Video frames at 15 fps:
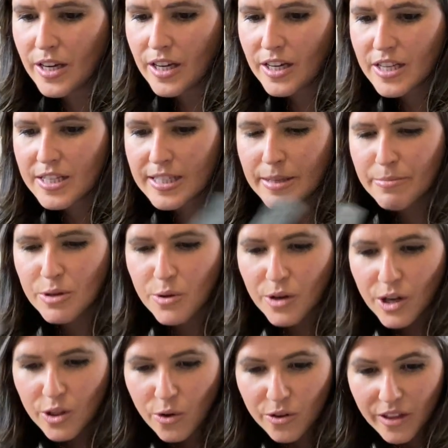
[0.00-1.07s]
You can see me going
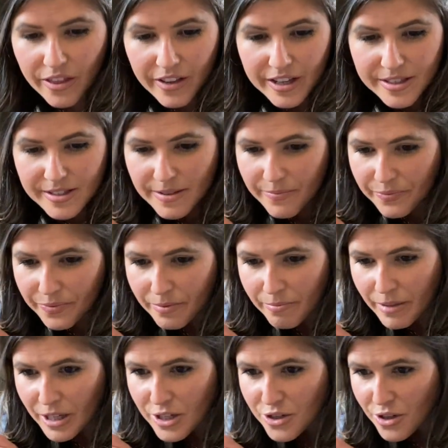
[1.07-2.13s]
along like this,
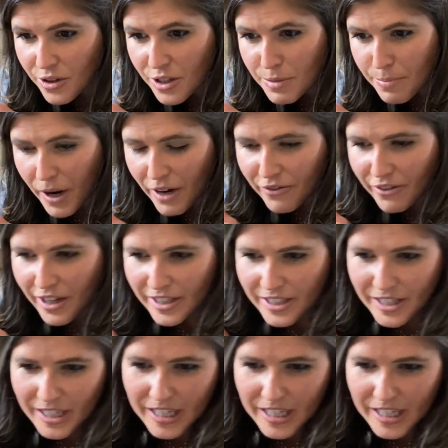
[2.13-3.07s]
making sure it looks perfect.